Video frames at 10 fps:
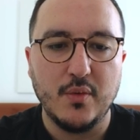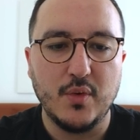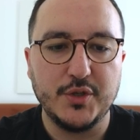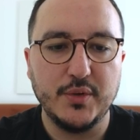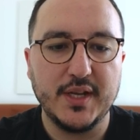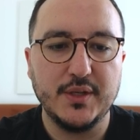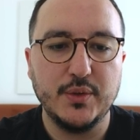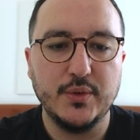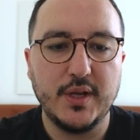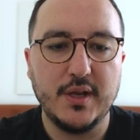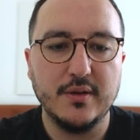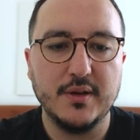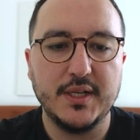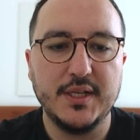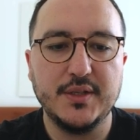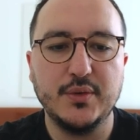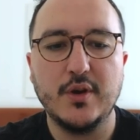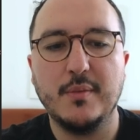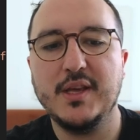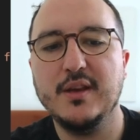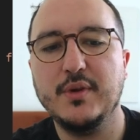what you can do here is to come here.